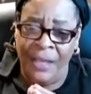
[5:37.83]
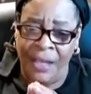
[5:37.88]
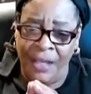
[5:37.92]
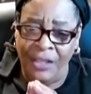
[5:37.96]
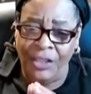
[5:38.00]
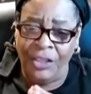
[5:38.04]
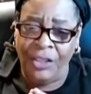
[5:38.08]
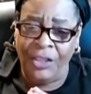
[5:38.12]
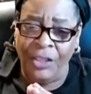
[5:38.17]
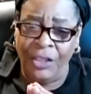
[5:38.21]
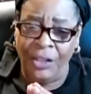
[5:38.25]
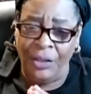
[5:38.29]

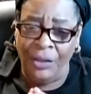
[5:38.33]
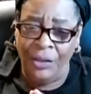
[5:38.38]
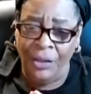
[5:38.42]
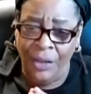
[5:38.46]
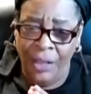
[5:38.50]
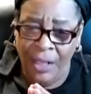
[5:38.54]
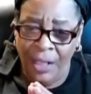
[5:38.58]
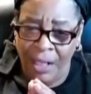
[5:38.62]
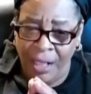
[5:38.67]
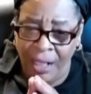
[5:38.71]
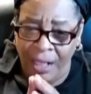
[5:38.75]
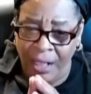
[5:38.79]
This
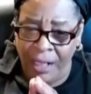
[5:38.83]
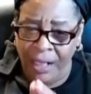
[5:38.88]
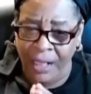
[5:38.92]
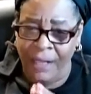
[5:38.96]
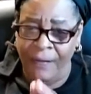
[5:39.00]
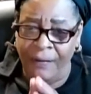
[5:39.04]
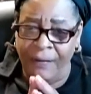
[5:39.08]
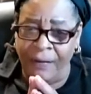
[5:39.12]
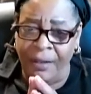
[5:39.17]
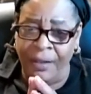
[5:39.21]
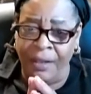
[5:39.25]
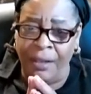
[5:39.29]
year,
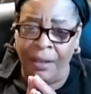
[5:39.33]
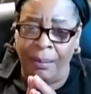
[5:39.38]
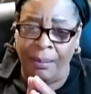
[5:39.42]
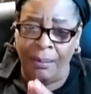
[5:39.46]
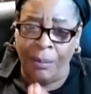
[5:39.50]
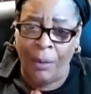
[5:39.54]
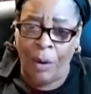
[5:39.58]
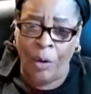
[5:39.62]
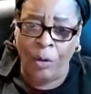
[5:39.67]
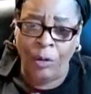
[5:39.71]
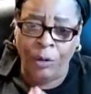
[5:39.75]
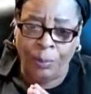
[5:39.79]
even
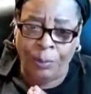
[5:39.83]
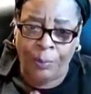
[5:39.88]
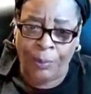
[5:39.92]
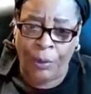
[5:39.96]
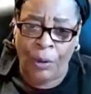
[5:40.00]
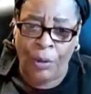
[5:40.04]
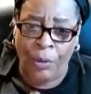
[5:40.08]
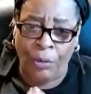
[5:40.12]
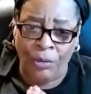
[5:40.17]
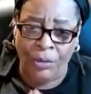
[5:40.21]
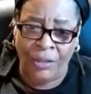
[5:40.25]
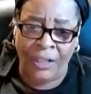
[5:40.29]
the most
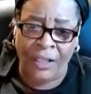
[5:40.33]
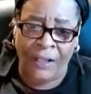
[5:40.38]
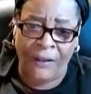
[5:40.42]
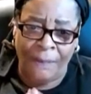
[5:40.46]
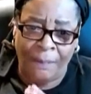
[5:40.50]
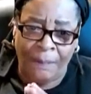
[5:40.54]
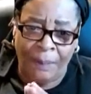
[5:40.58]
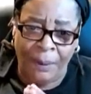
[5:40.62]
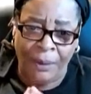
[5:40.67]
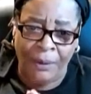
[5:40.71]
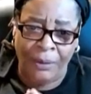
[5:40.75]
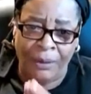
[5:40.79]

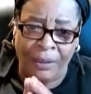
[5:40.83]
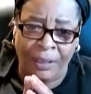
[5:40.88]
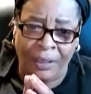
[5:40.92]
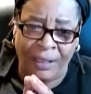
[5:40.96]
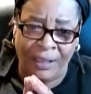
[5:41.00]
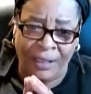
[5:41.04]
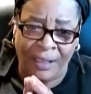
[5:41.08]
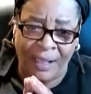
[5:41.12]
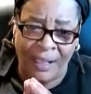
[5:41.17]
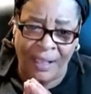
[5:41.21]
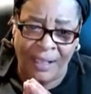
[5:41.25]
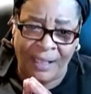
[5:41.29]
pro-death
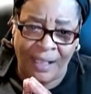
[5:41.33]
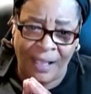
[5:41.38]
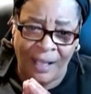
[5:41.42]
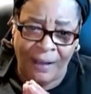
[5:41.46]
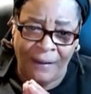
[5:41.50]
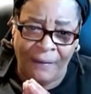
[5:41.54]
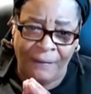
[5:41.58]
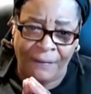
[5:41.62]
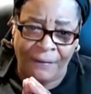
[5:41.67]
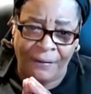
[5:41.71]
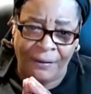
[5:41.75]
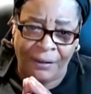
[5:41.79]
penalty states
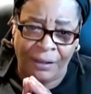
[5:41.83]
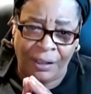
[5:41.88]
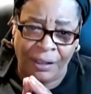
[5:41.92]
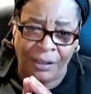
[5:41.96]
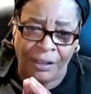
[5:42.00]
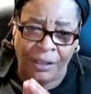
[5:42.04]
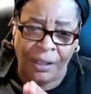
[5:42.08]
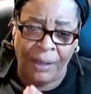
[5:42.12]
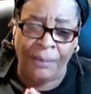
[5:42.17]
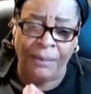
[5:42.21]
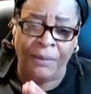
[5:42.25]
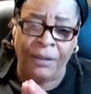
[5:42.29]
have,
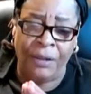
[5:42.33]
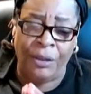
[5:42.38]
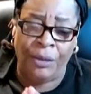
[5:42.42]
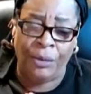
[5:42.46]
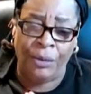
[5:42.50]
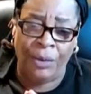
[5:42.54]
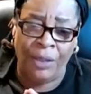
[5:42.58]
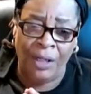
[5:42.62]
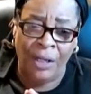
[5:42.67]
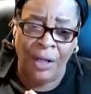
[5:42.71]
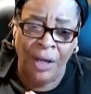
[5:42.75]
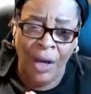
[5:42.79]
to some
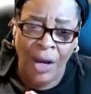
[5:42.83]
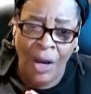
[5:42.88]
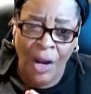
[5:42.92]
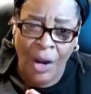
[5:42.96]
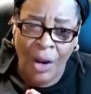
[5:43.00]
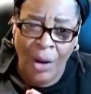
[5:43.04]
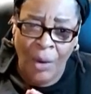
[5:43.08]
degree,